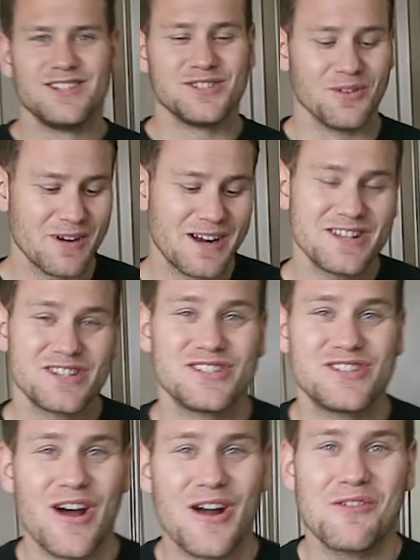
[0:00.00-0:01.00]
So we're gonna
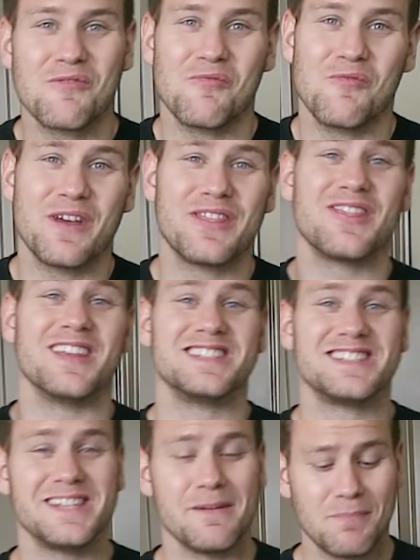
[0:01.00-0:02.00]
start with the
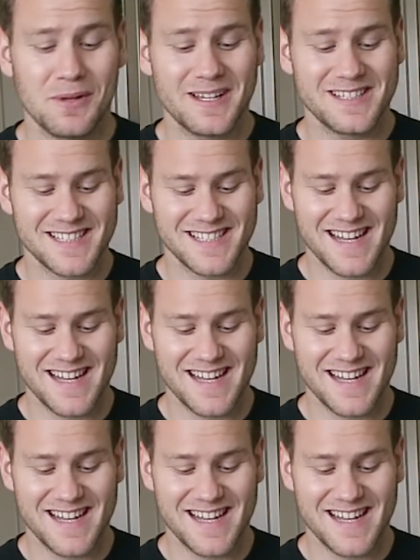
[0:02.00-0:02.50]
simplest